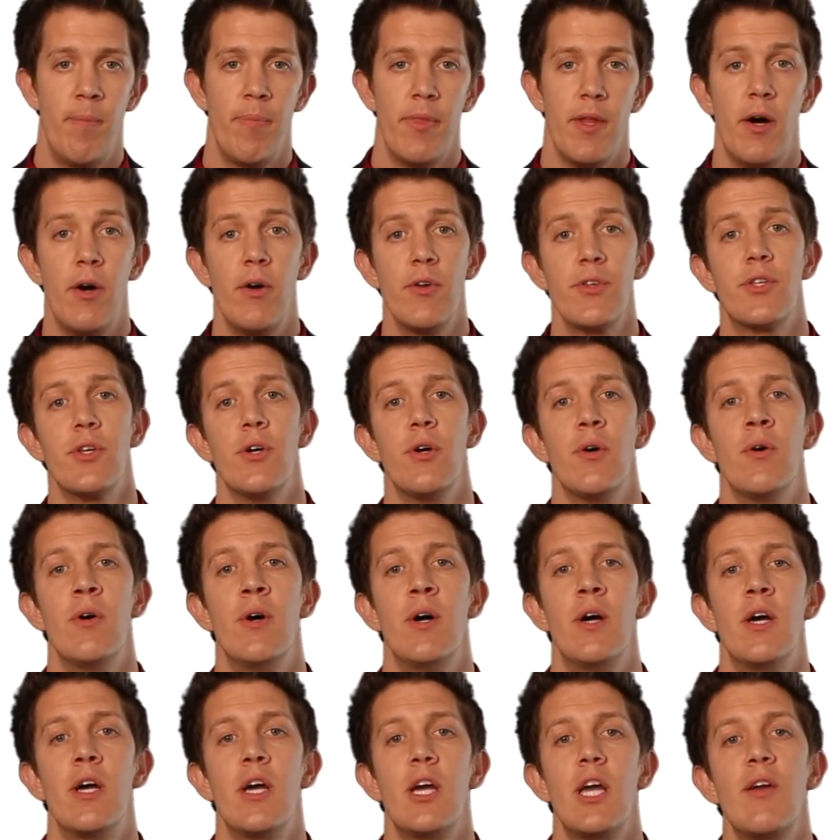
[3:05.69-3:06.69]
Also,
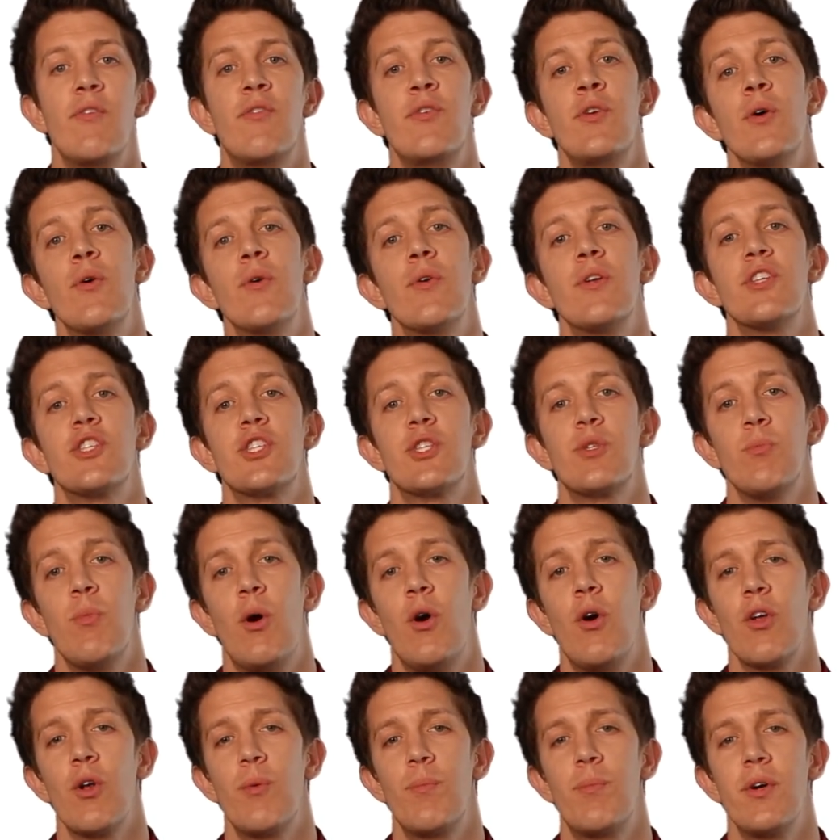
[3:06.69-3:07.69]
if you own a
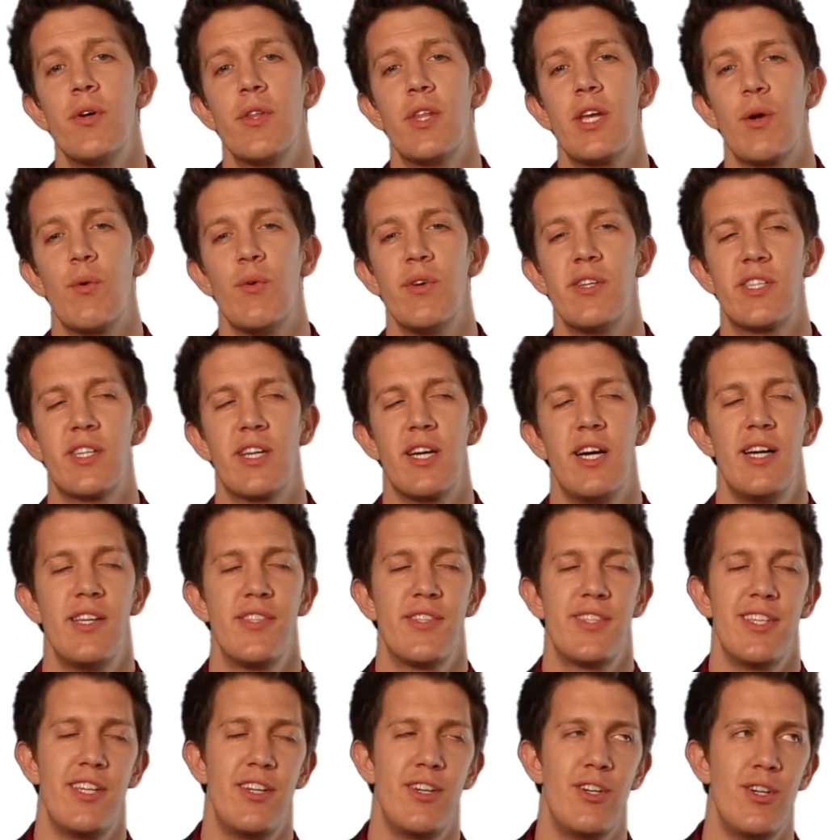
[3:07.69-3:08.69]
smaller building which
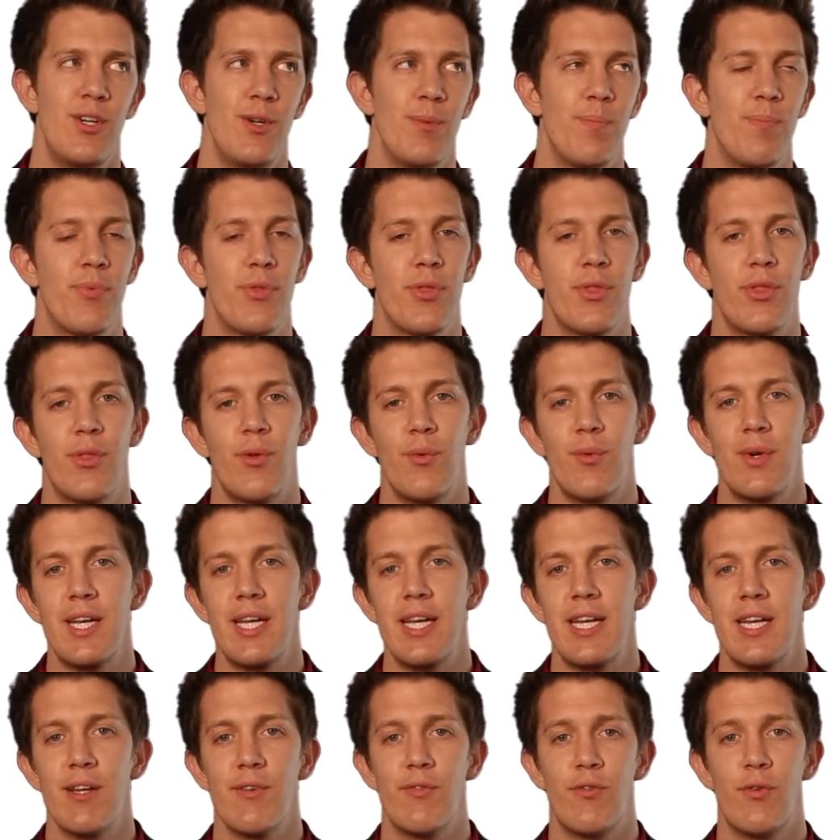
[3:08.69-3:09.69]
costs under
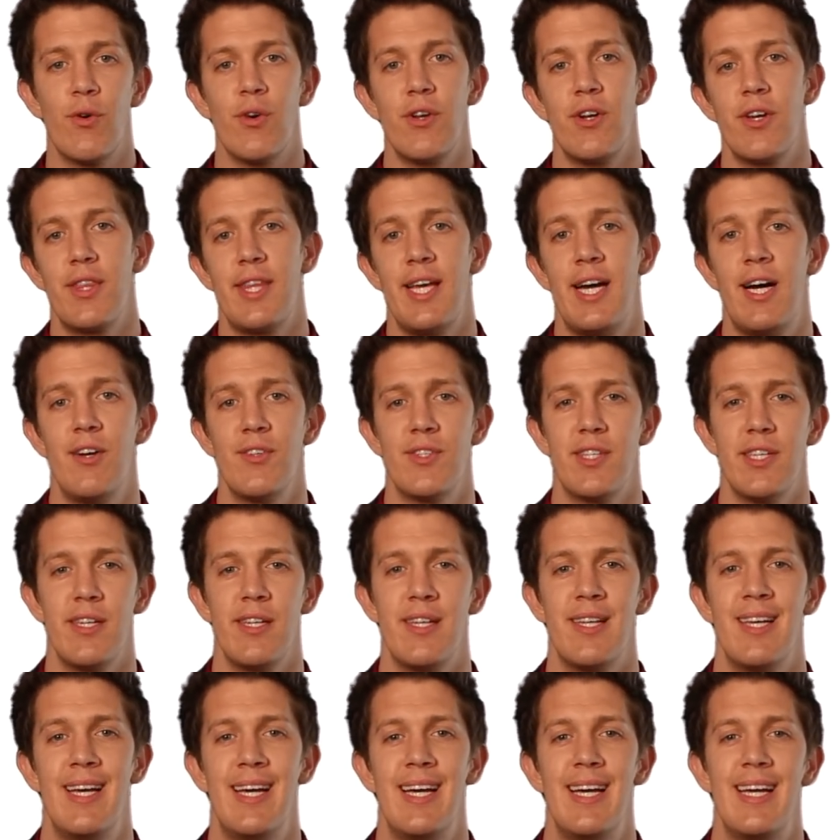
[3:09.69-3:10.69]
three to
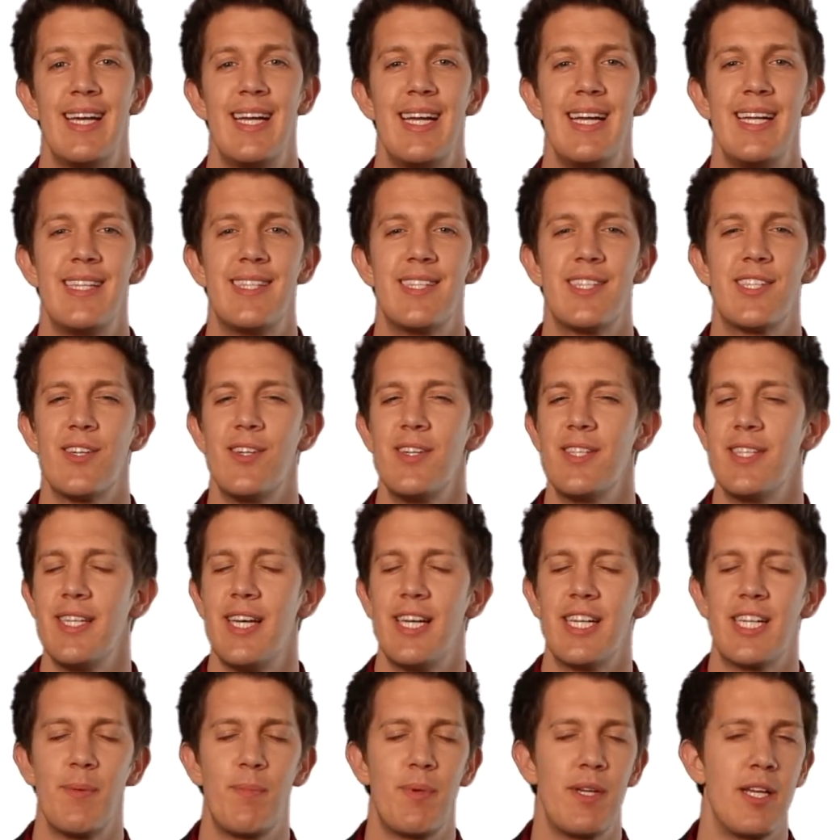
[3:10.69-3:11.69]
400,000, it starts
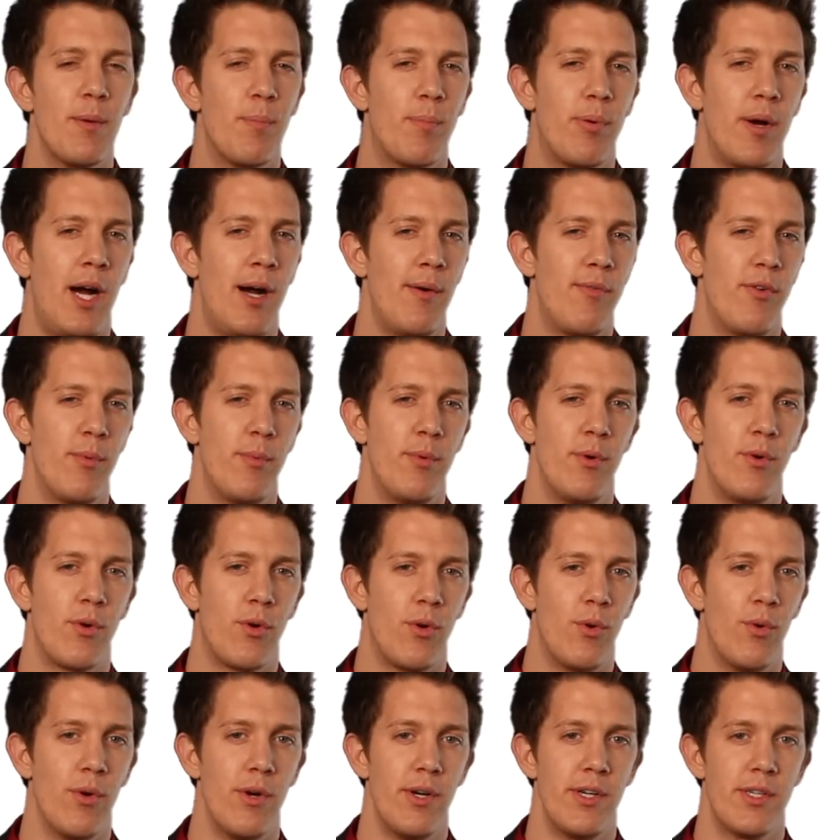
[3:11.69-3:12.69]
not to be a profitable
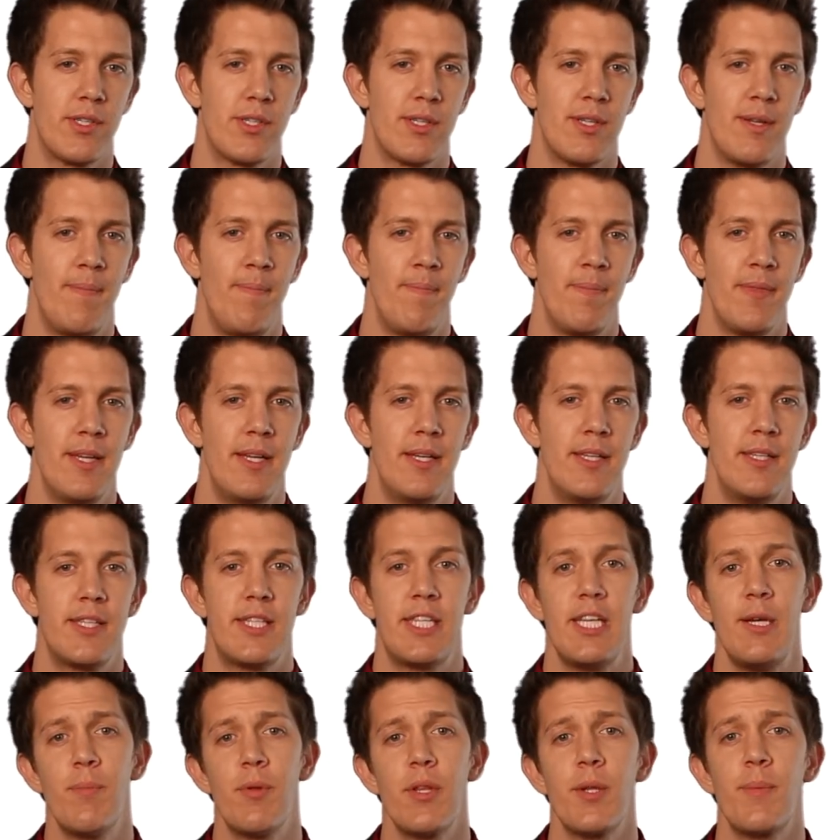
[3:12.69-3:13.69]
course
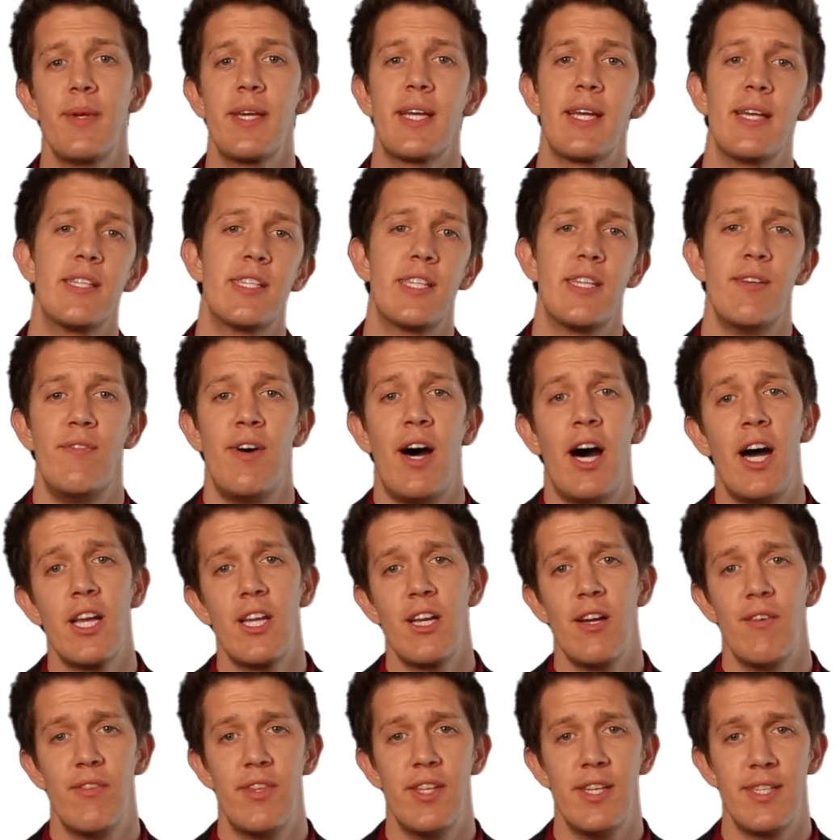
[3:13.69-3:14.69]
simply because the
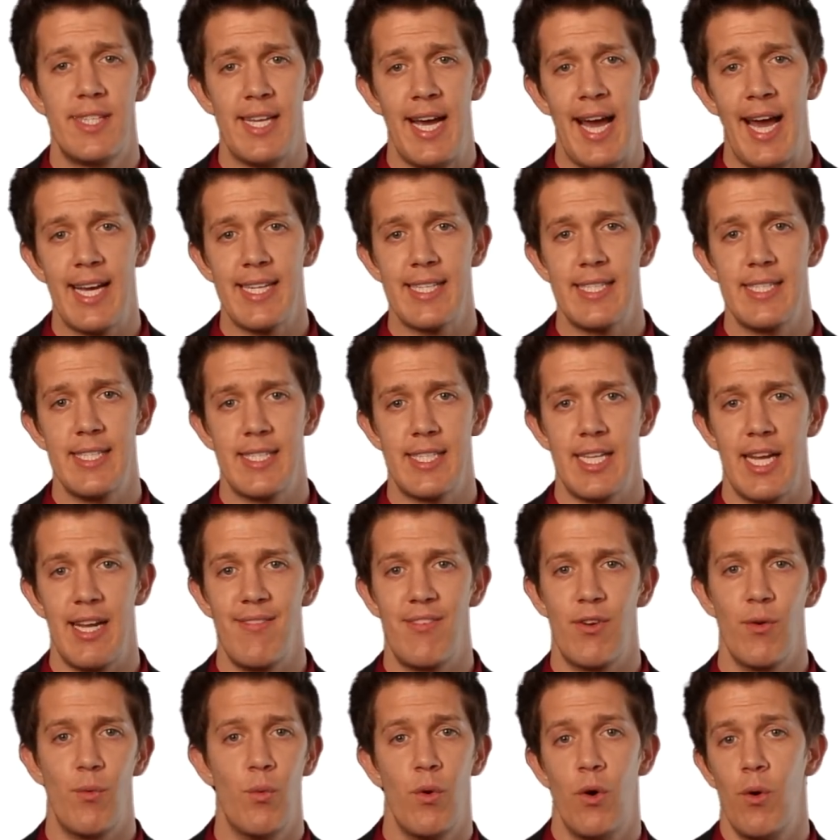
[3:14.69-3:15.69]
value of the taxes
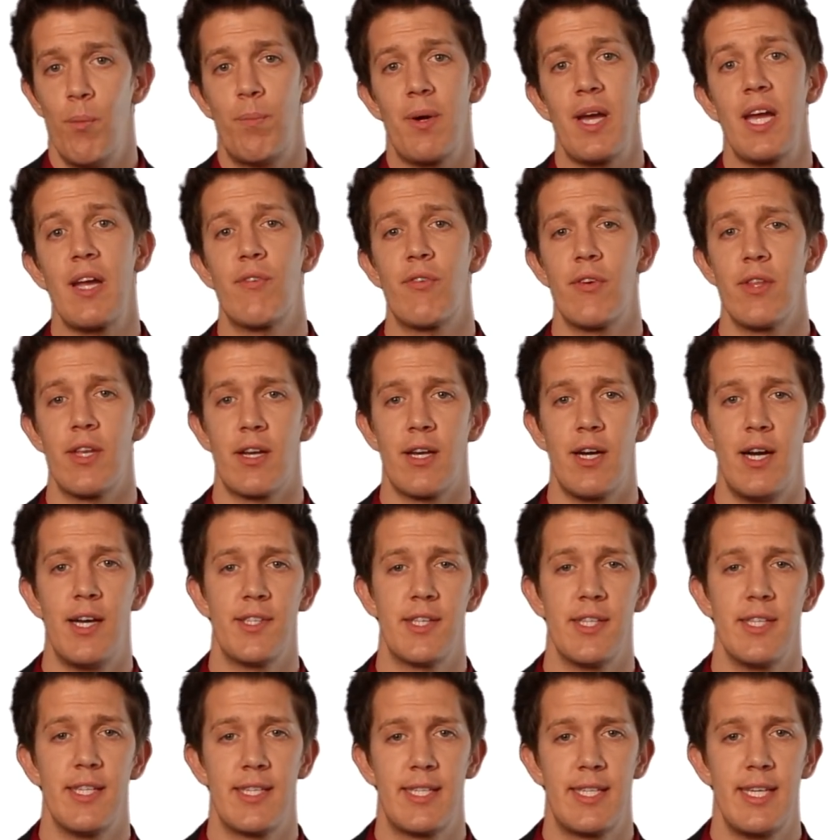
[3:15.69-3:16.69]
saved won't pay for the cost
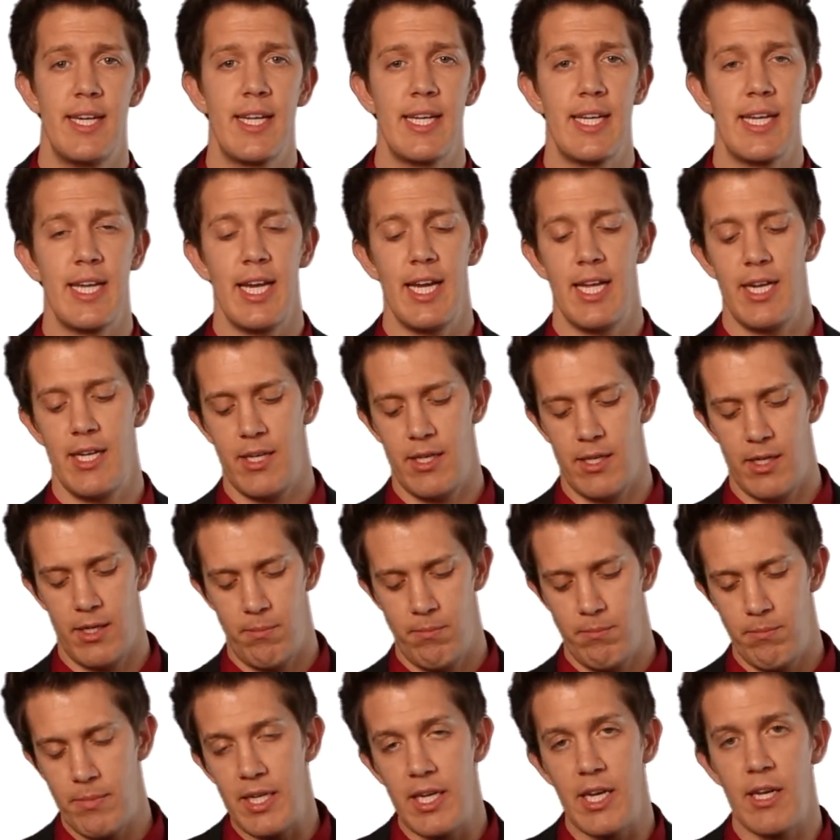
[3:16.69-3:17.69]
of the study in a
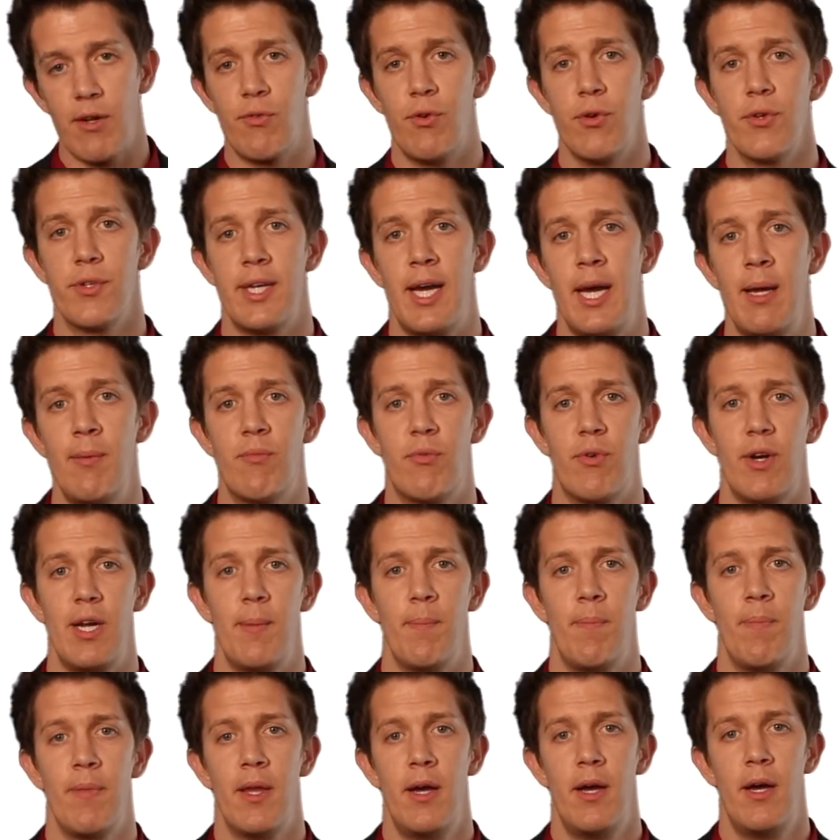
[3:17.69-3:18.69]
meaningful time
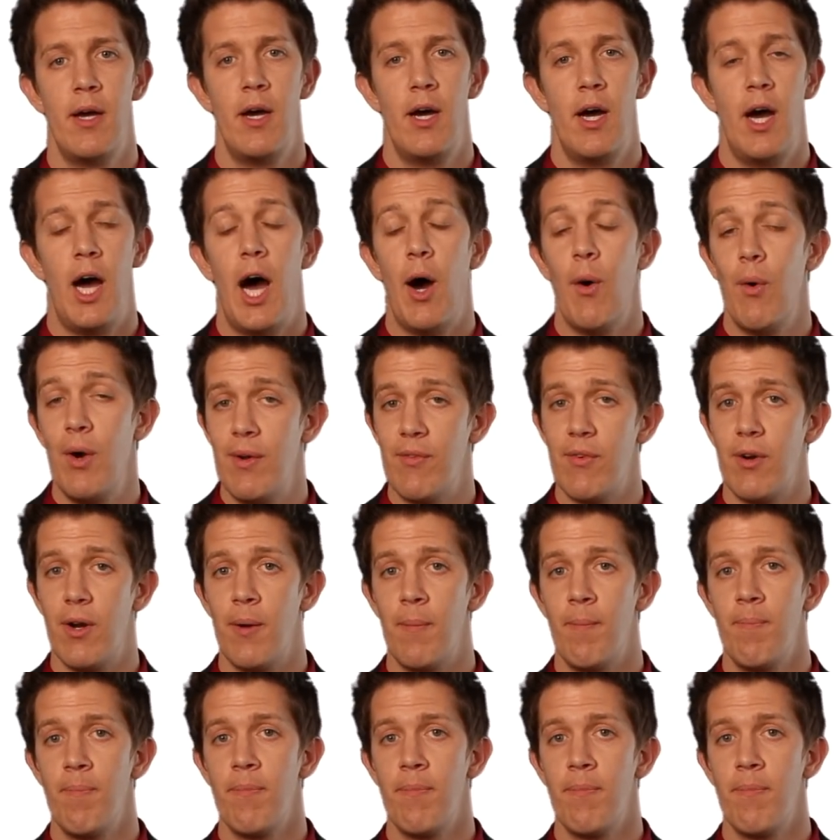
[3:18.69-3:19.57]
frame. However,